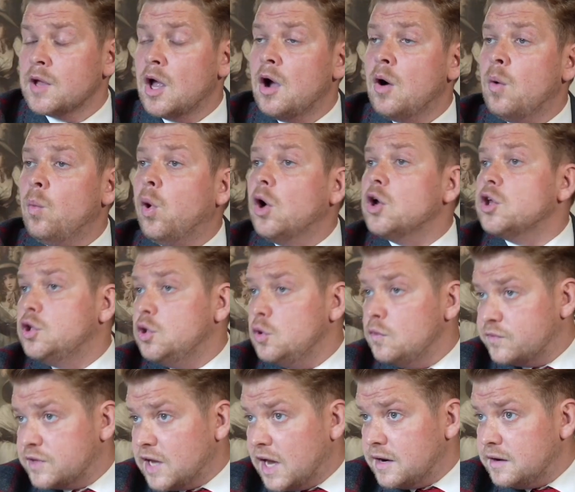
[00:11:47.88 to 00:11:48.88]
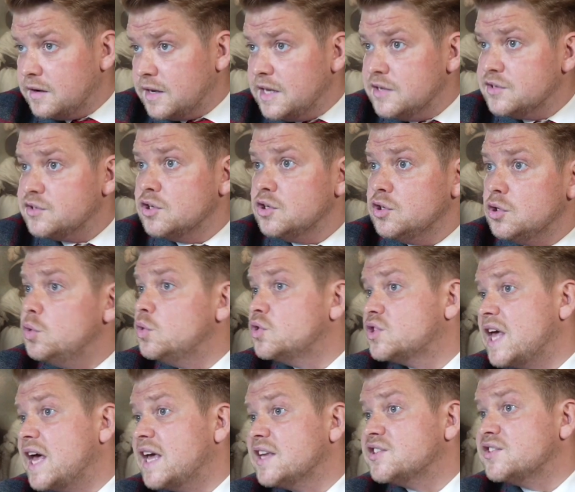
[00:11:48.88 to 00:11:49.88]
What you've done is use
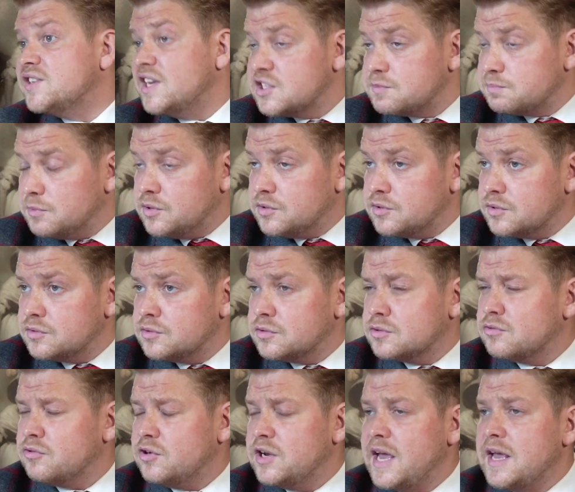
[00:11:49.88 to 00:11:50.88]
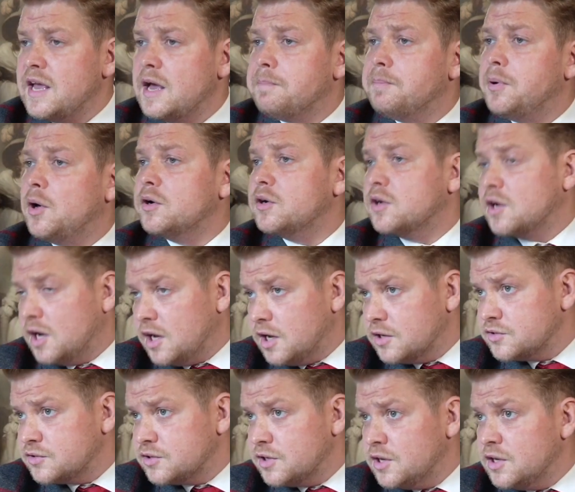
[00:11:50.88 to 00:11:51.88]
that assessment to create a
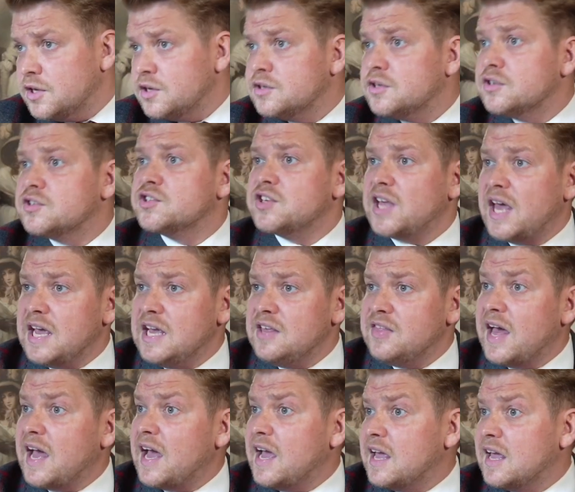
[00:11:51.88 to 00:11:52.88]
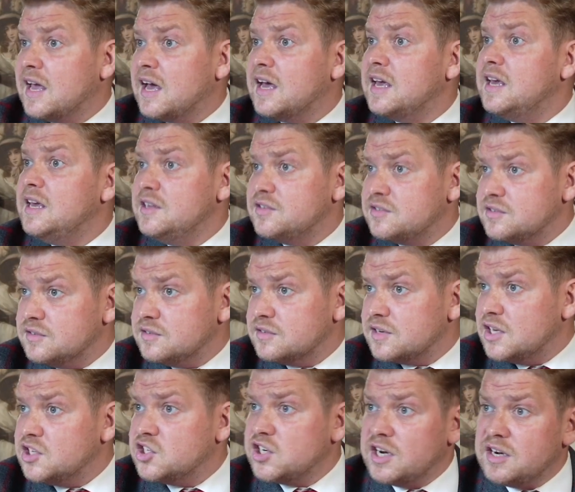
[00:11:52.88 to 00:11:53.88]
podcast to say that anger isn't
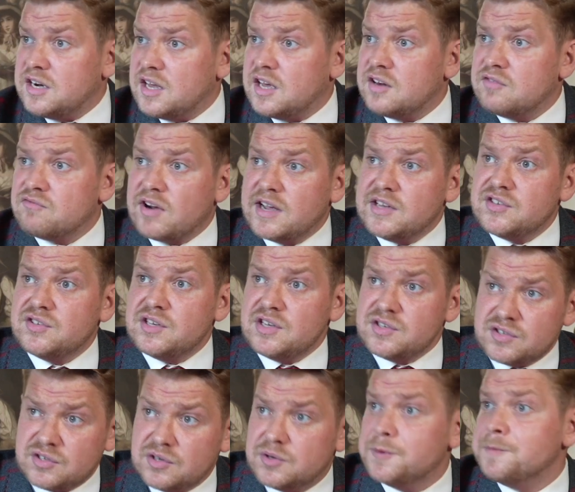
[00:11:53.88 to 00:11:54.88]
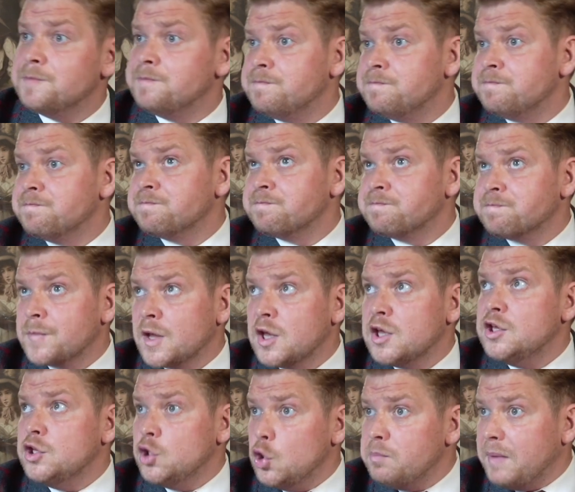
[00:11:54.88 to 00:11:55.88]
a gender and race issue.
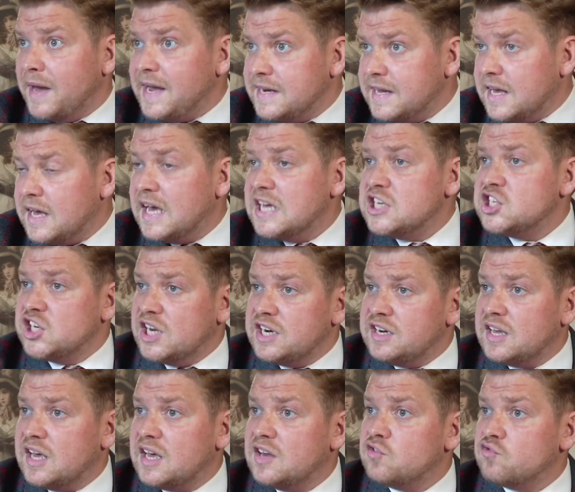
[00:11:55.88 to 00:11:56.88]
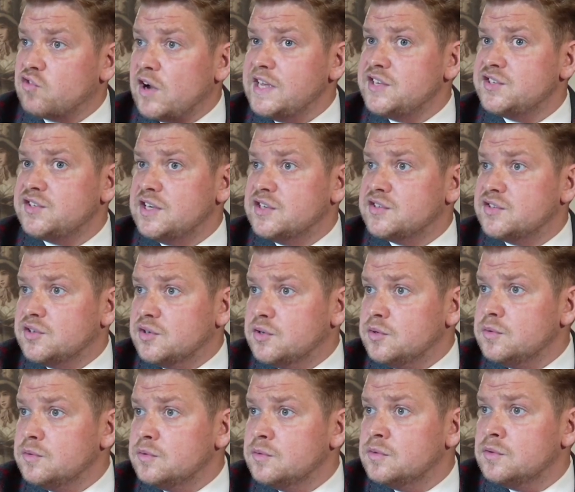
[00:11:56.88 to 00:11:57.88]
You made it a gender and race
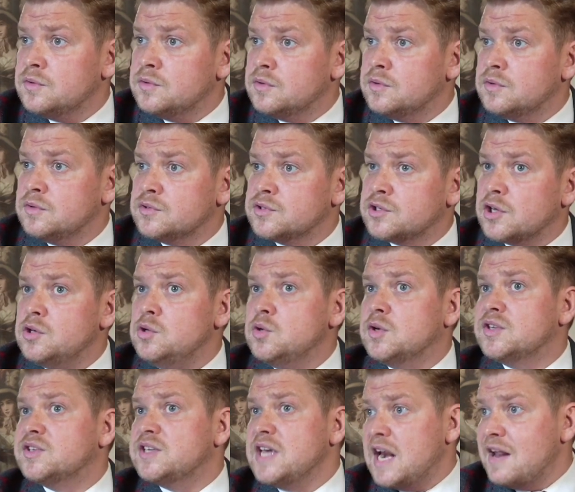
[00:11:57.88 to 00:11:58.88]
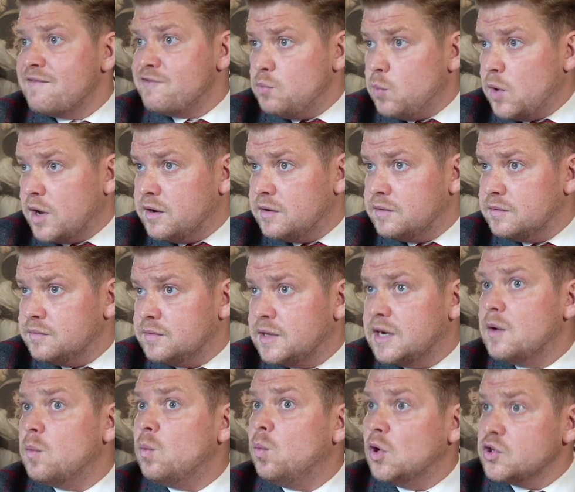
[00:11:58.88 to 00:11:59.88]
issue so you could tell everyone that
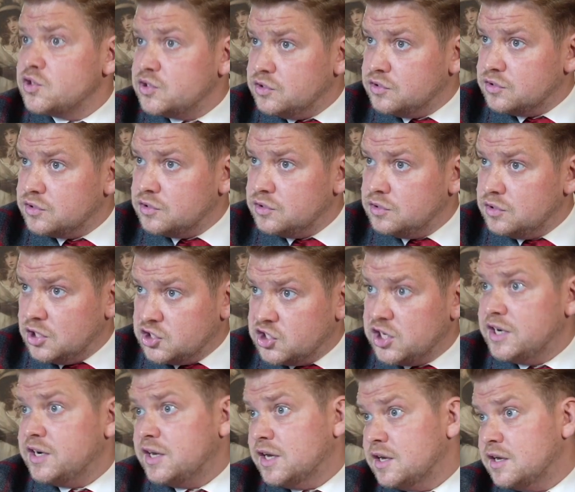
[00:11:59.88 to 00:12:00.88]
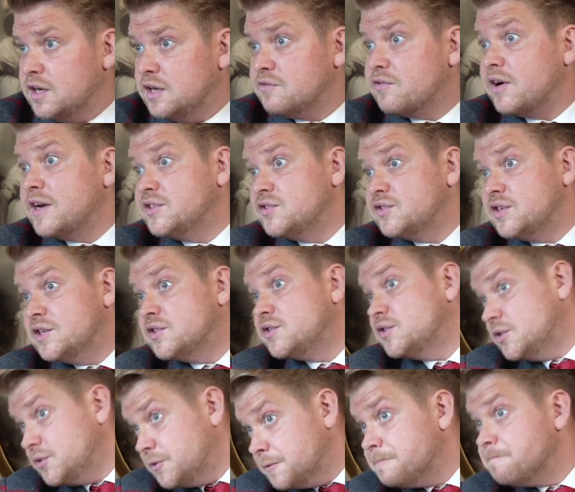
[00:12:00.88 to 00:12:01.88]
it wasn't a gender and race issue.